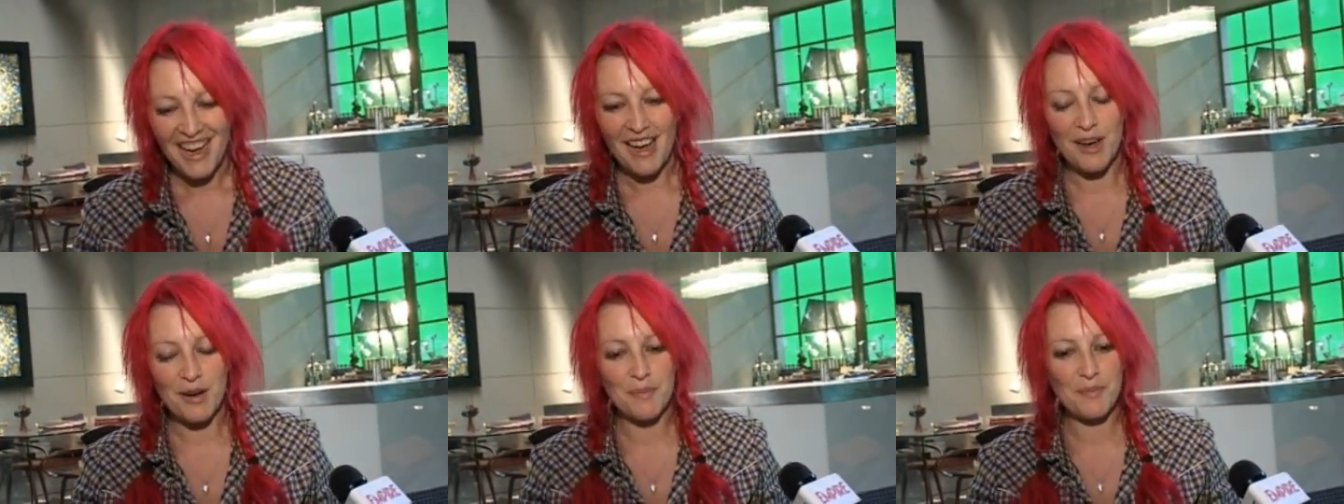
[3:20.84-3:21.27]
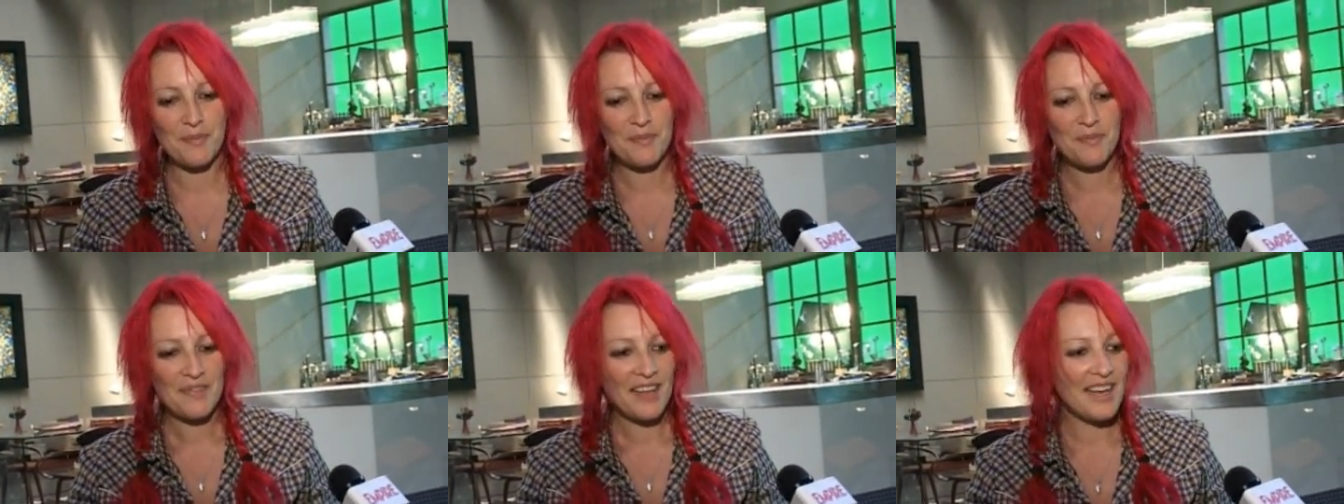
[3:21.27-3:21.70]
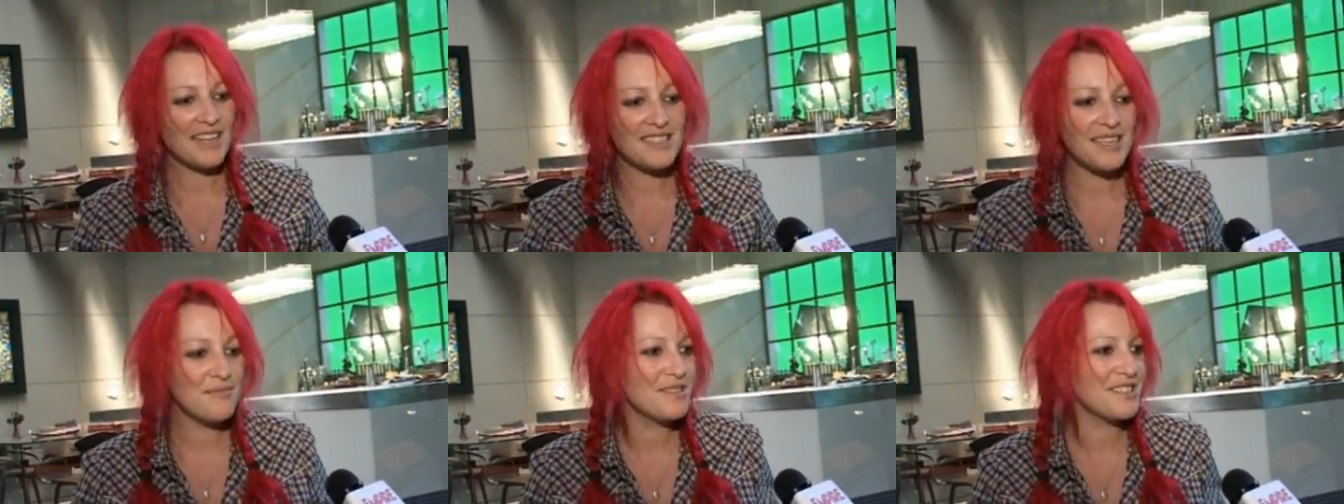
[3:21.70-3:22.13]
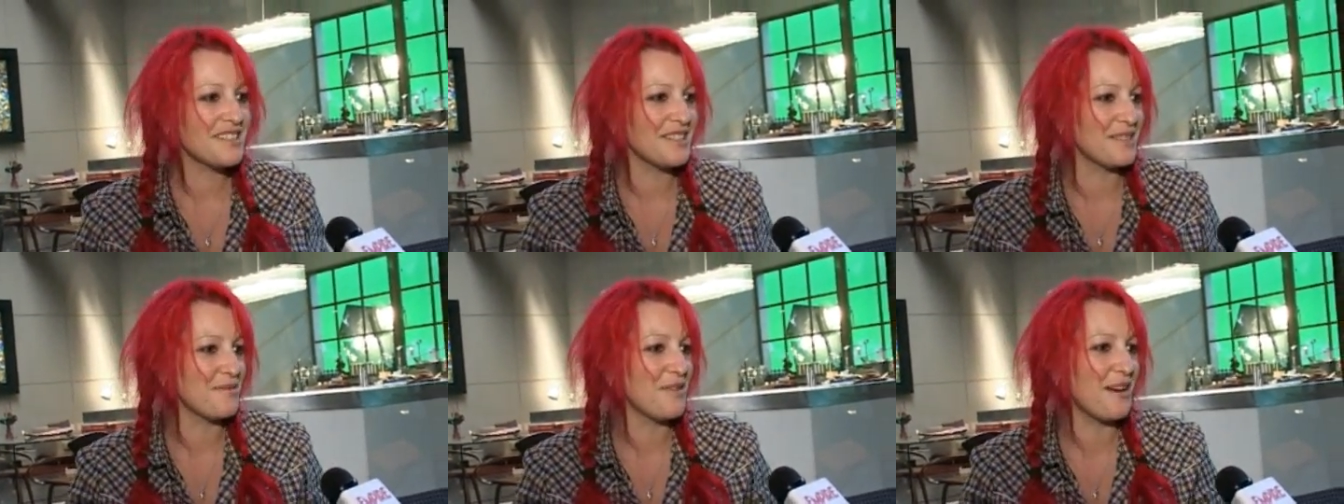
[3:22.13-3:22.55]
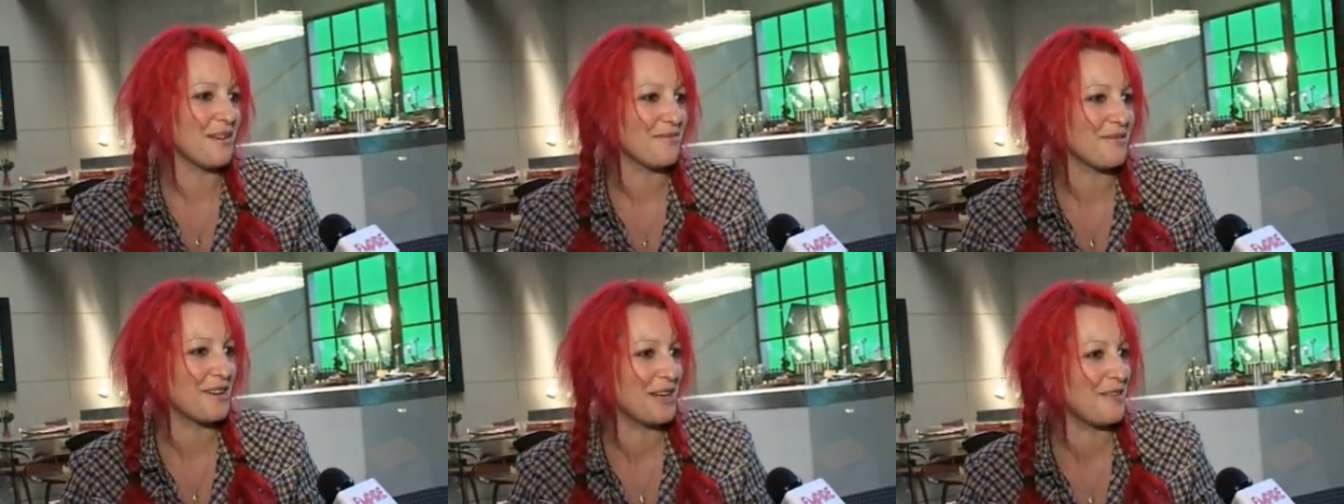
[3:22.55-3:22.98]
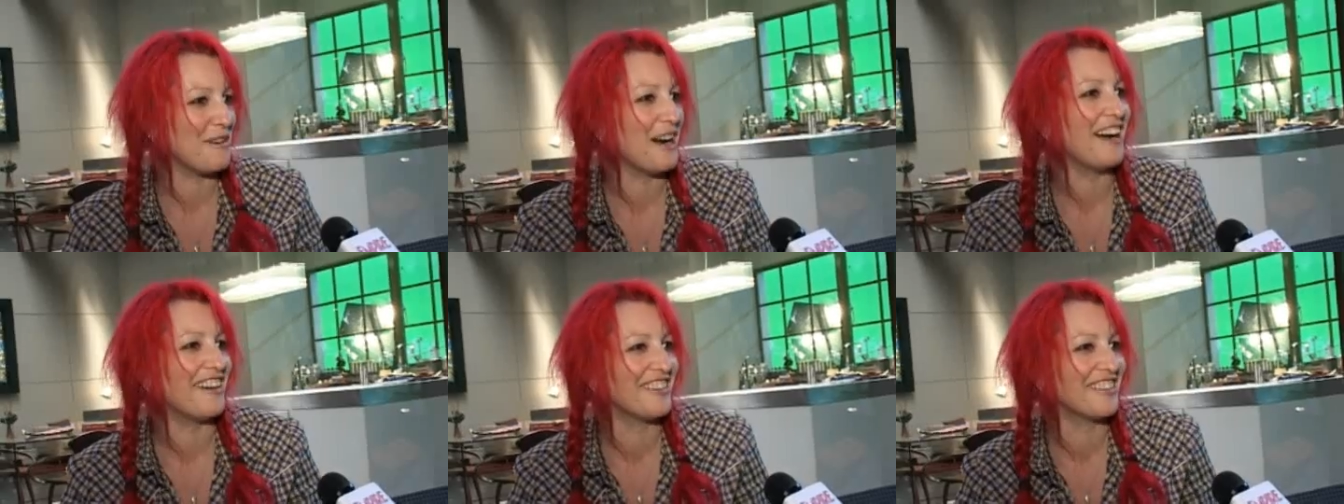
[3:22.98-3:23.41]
Um, it seems to just work pretty well,